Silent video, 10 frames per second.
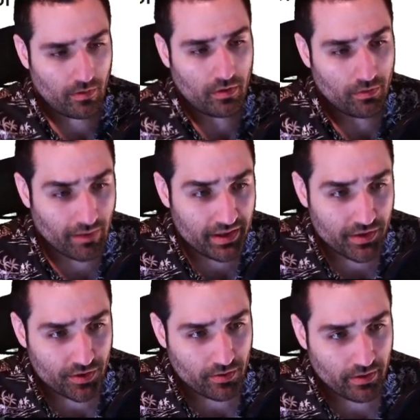
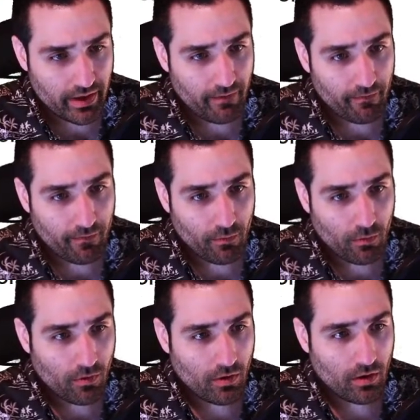registry
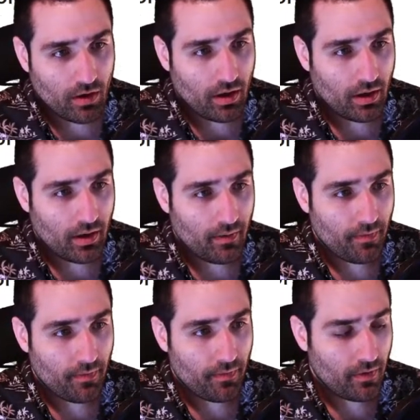for
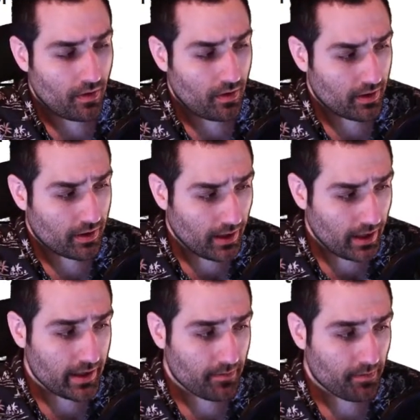the
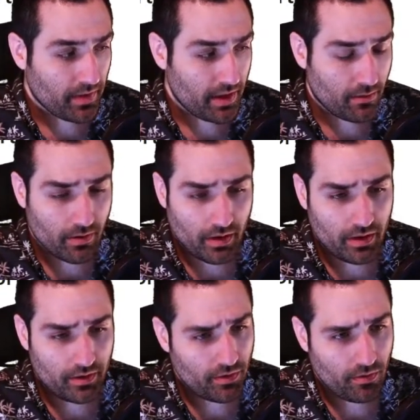client. And now we're going
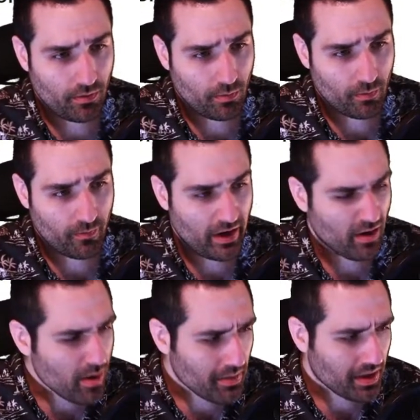to do
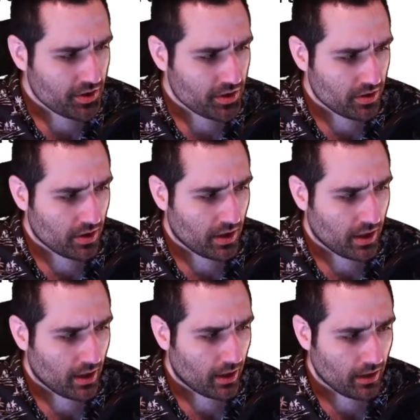very much
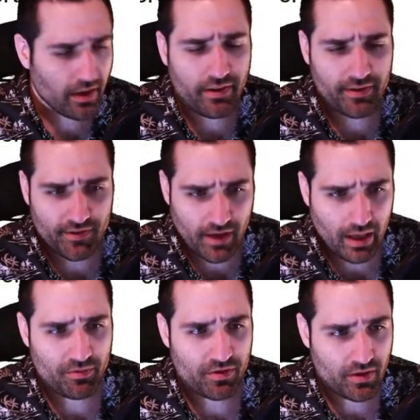a lot of the
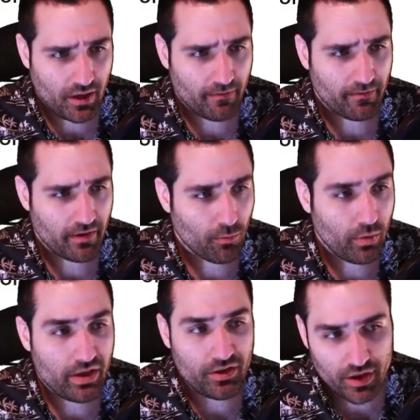same stuff that
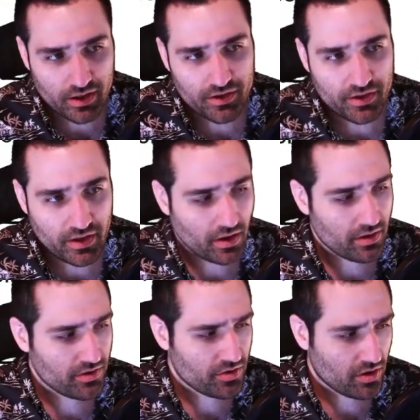we just did on
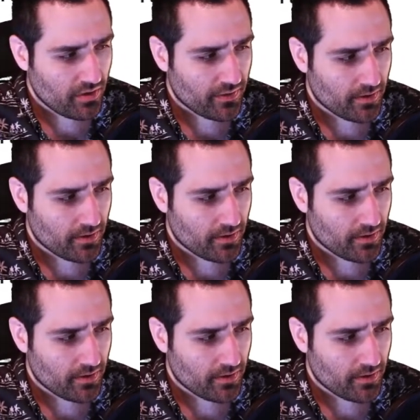the server.